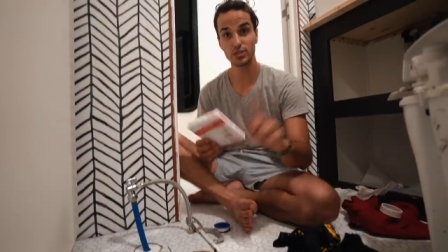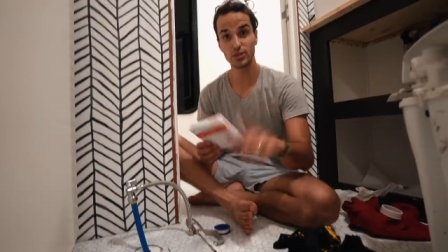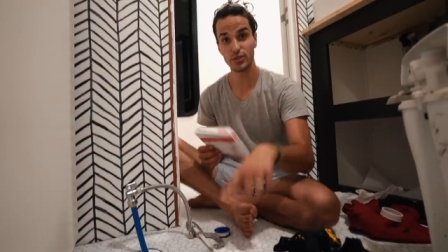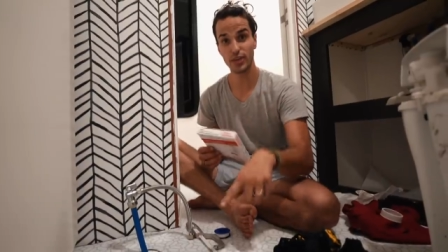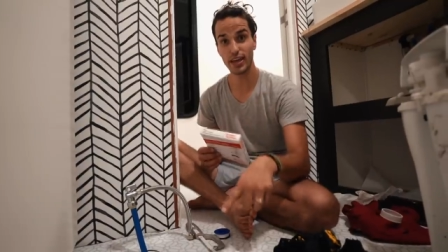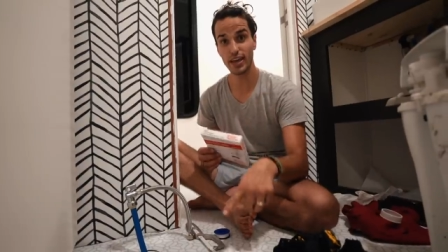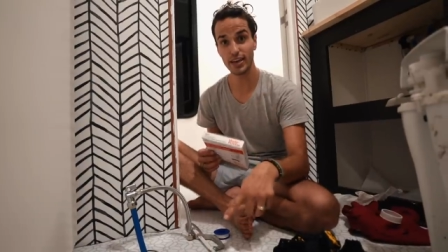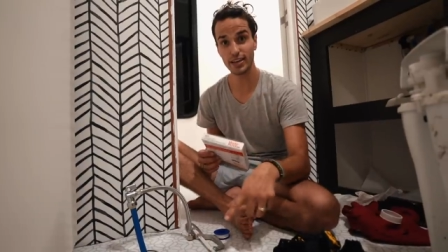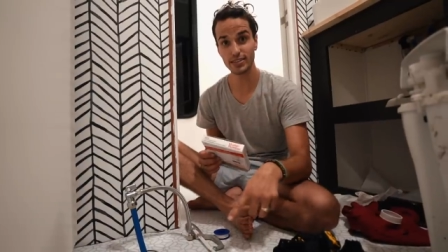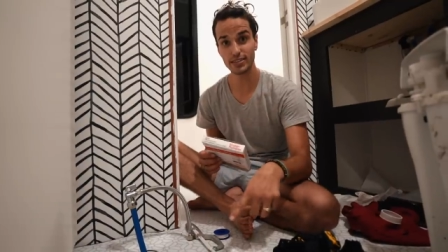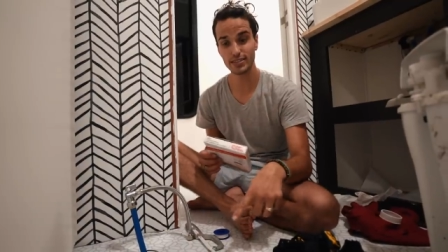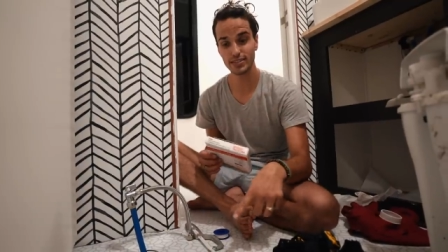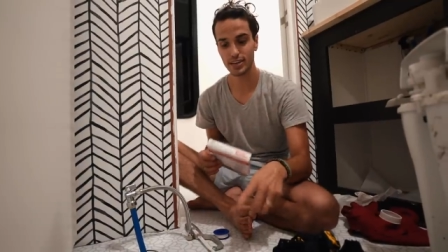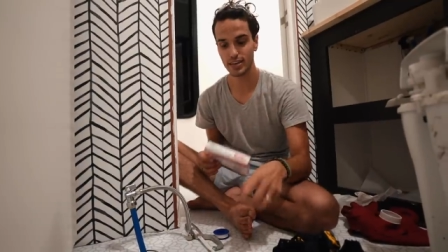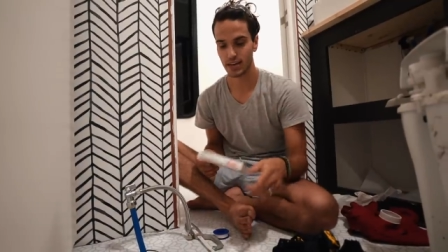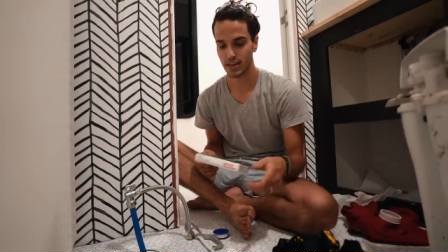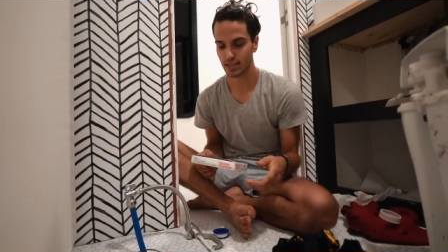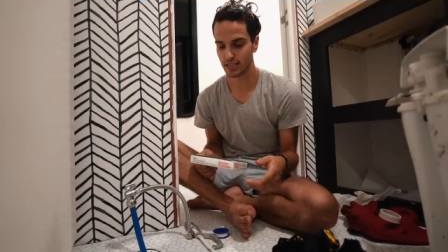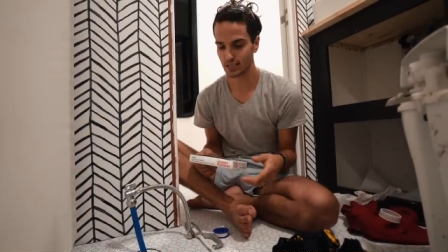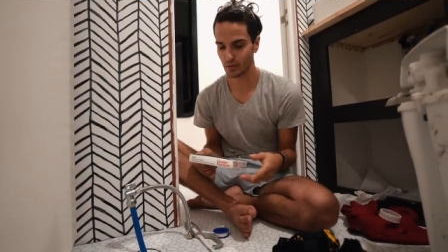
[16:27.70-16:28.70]
So this
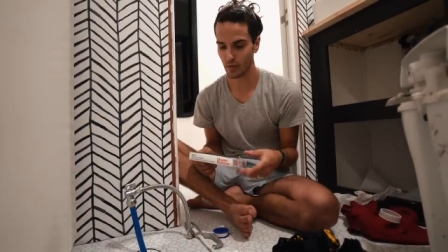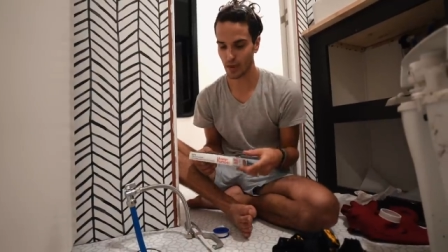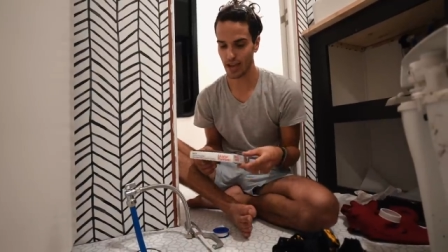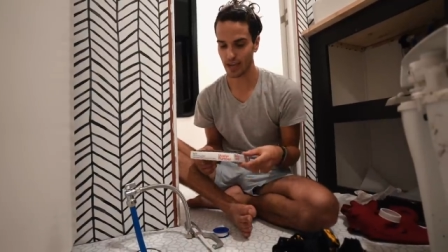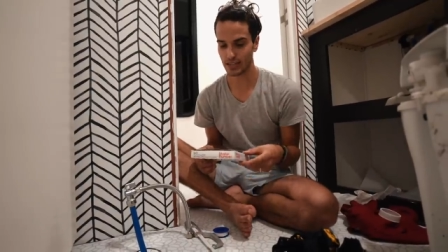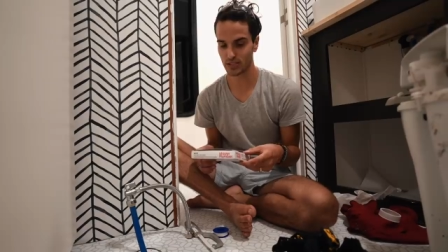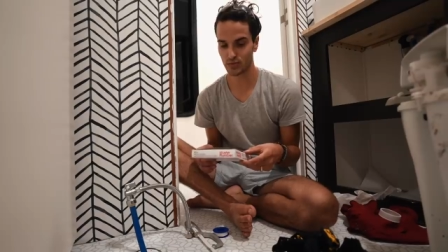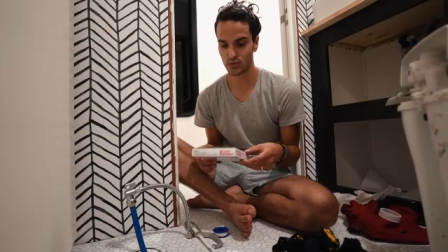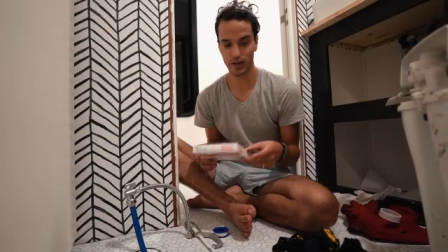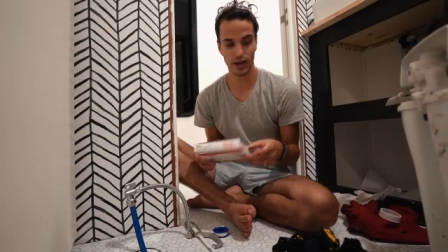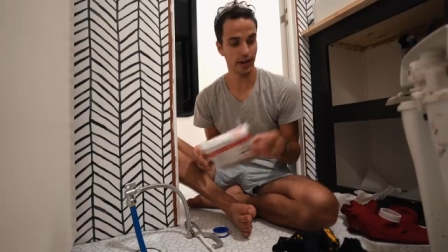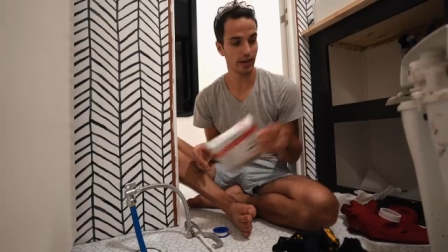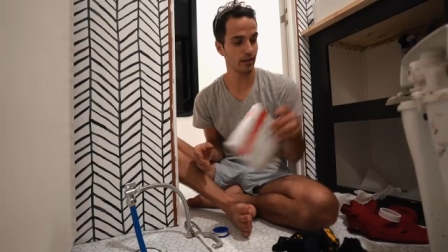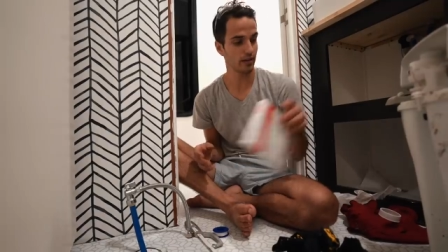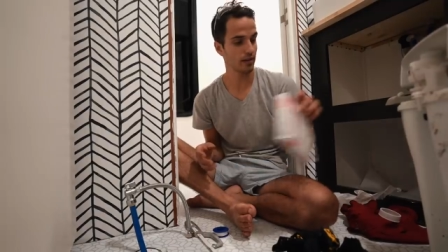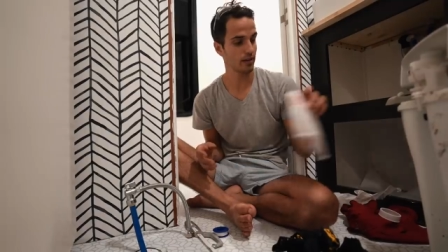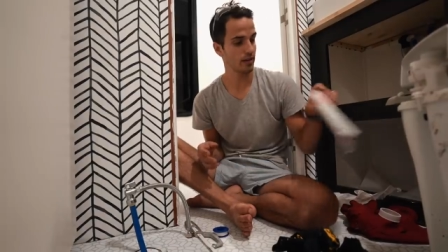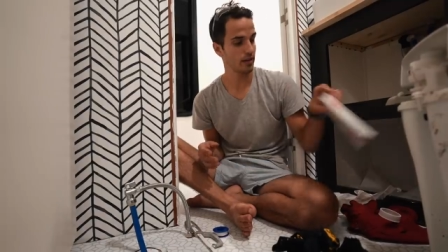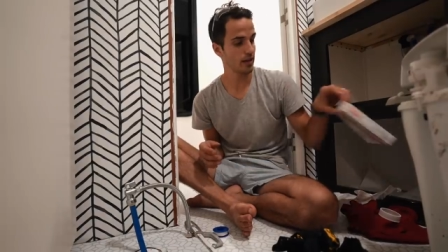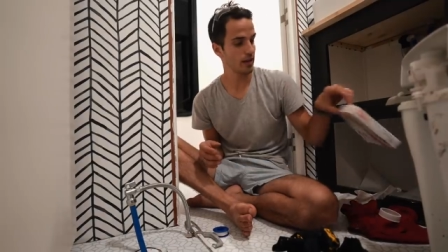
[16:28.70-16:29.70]
is a wax ring.